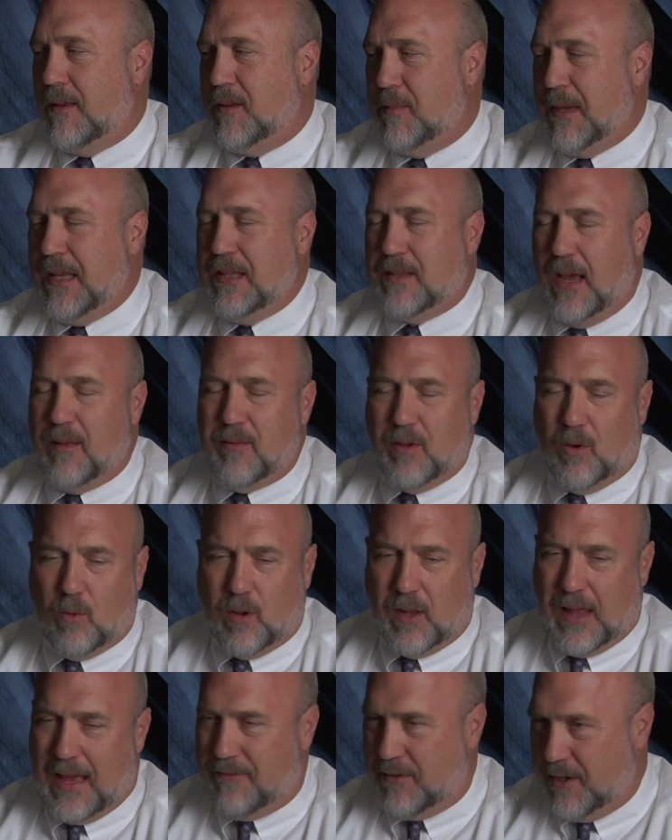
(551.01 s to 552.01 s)
In the meantime, though,
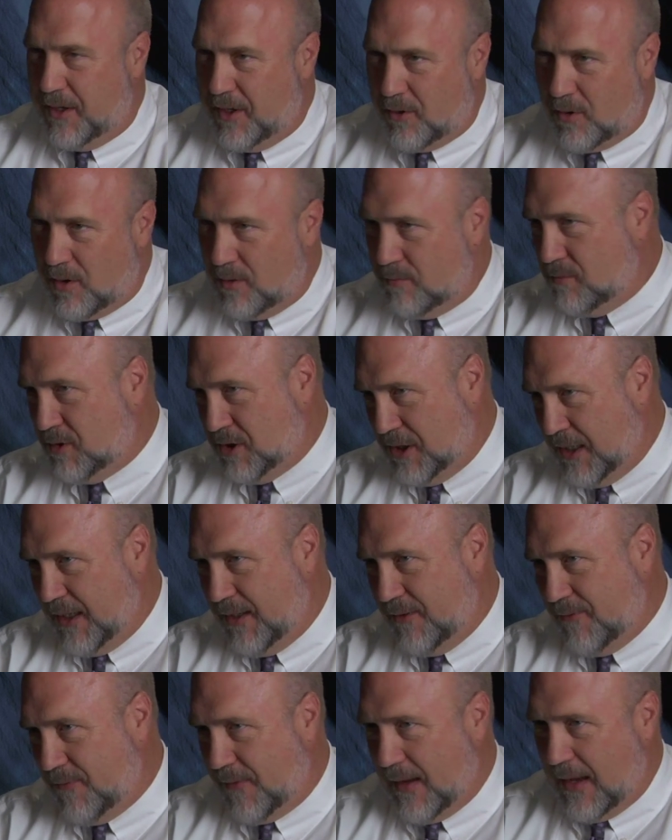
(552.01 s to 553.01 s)
we'll have an interim
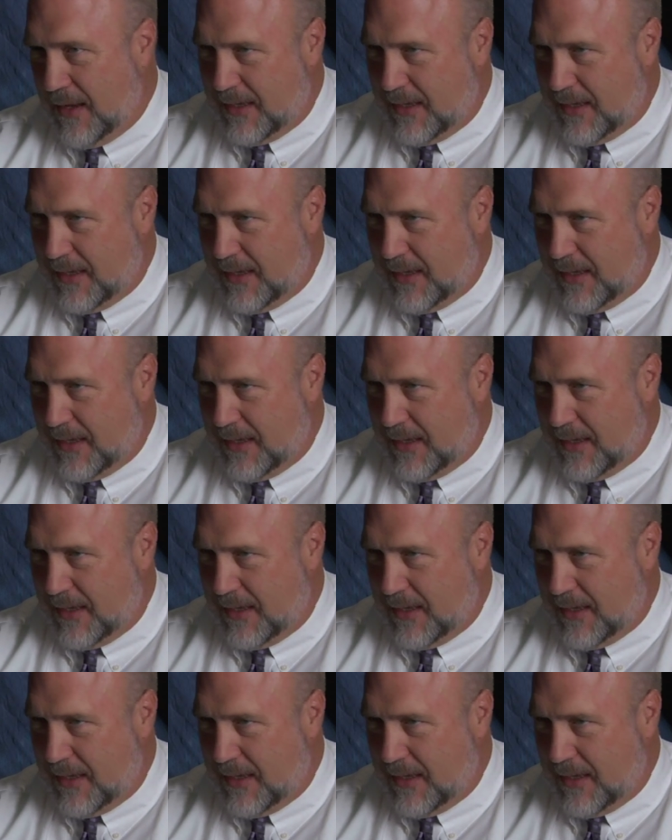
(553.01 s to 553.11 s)
chief,